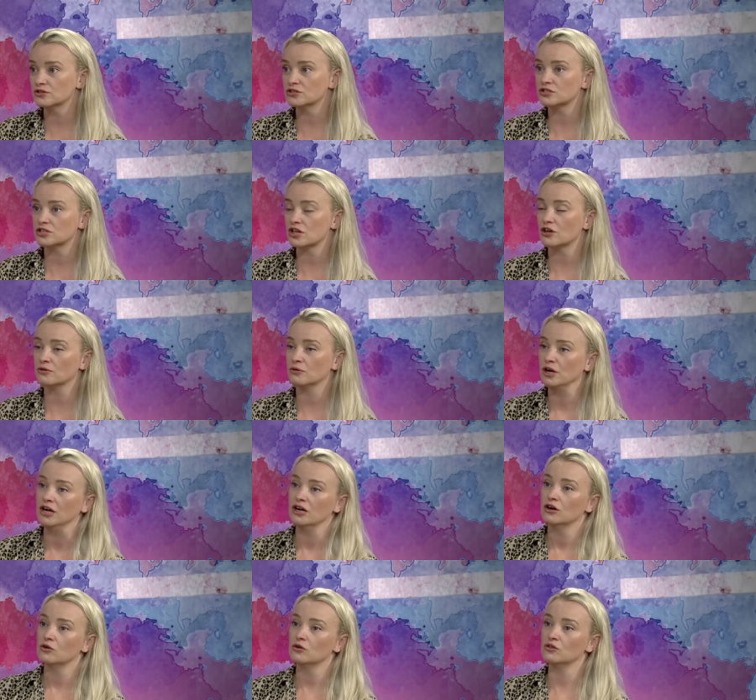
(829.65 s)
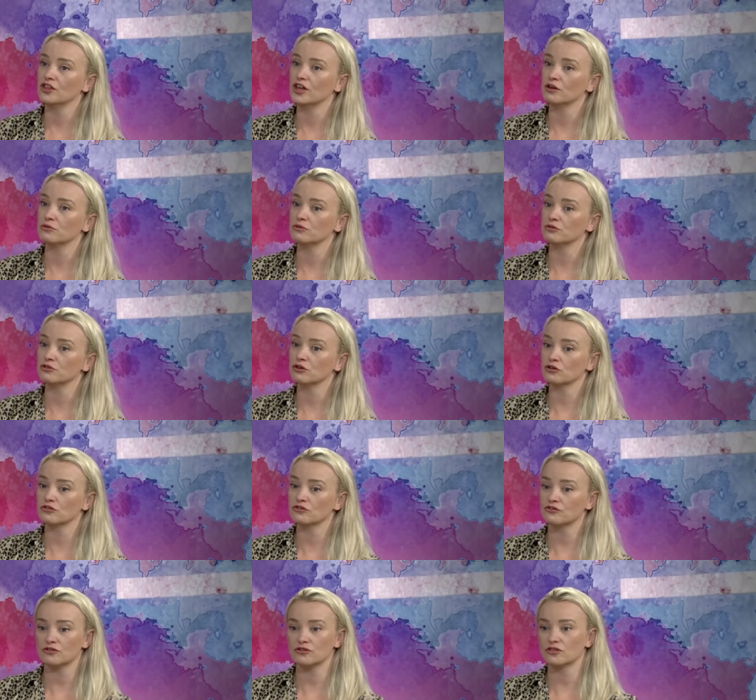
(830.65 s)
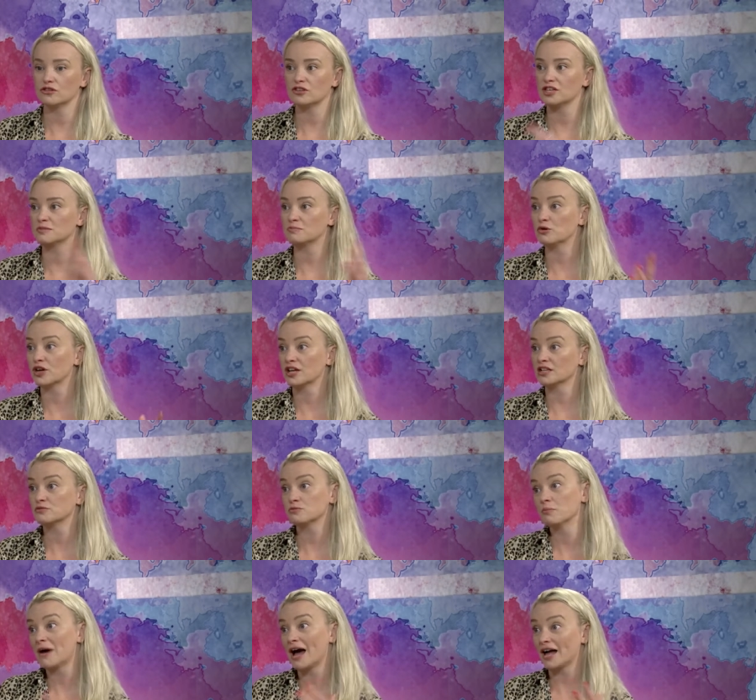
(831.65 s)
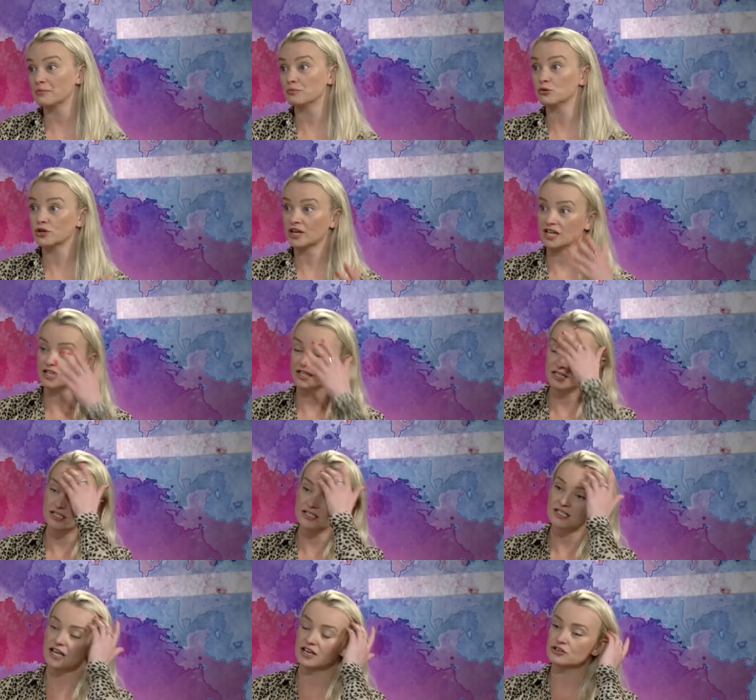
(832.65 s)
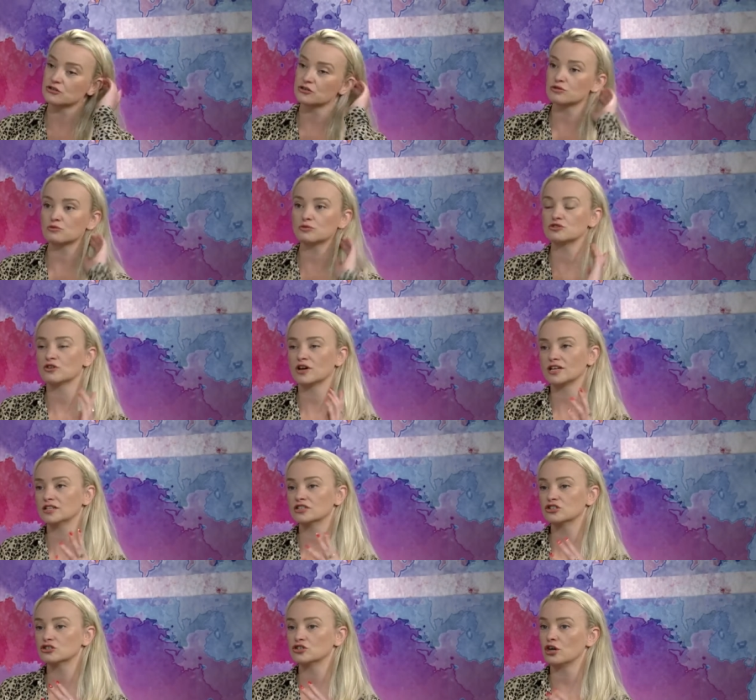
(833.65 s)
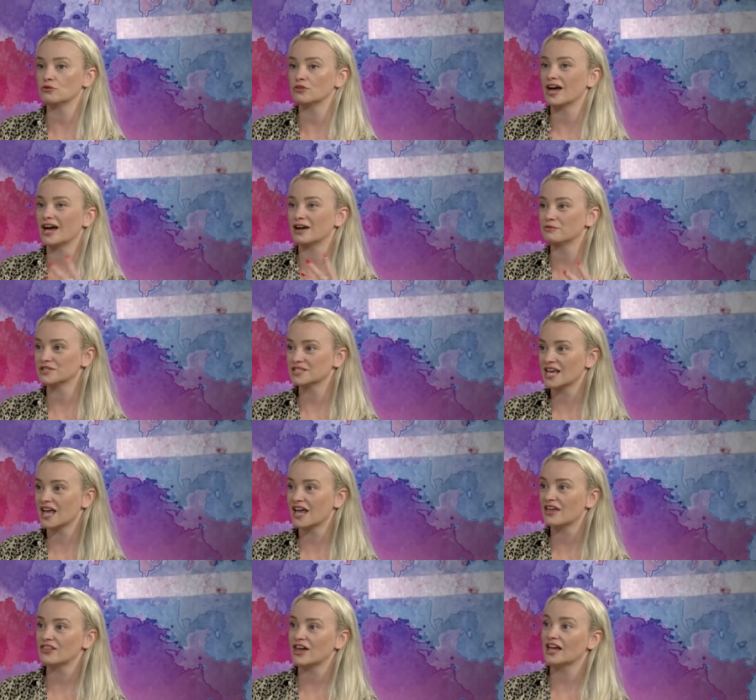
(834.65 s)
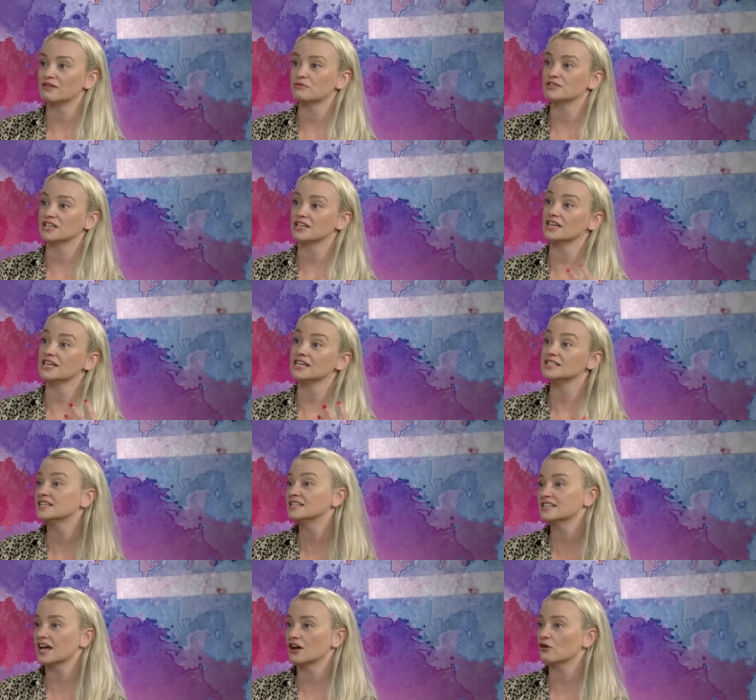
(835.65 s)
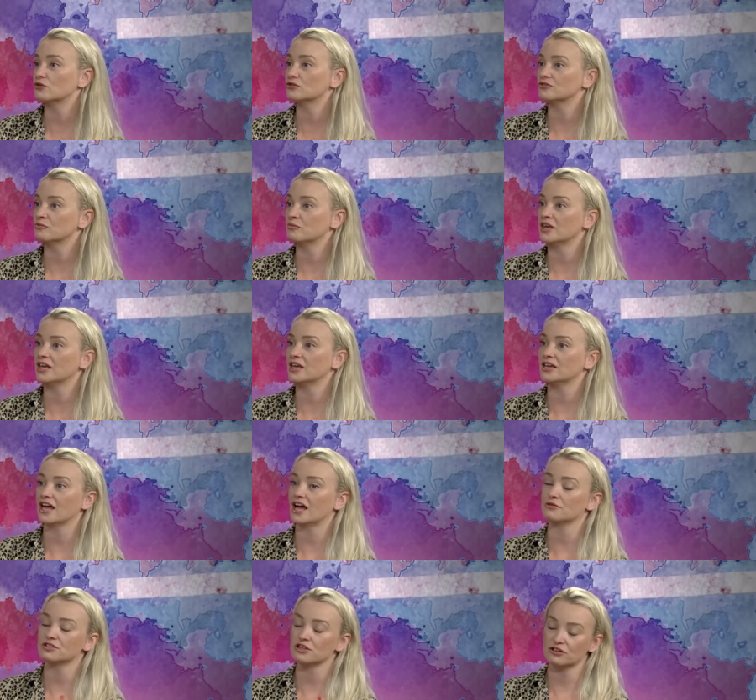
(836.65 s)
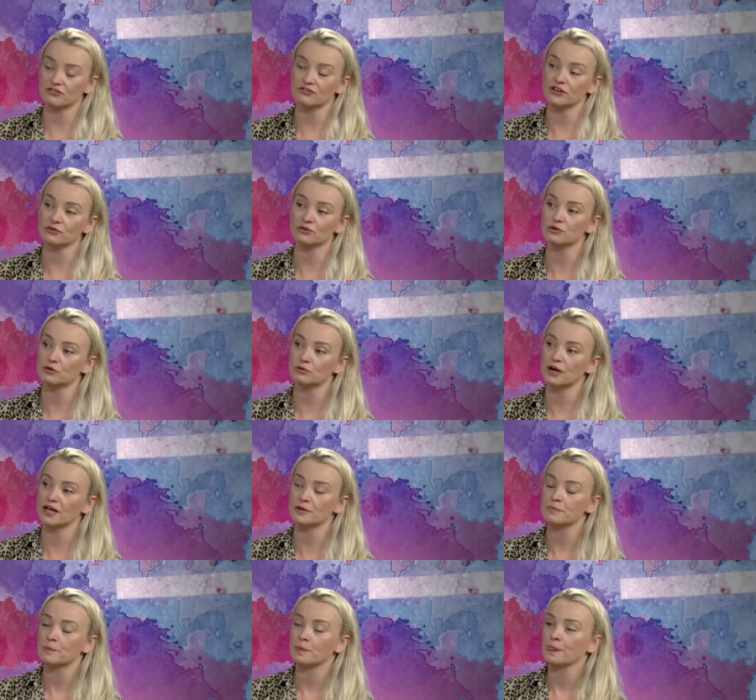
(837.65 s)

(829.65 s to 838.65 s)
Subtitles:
So although none of these bookings were my bookings, I just was trying to show that I was there, that it was easy to get hold of me, I was only a phone call away.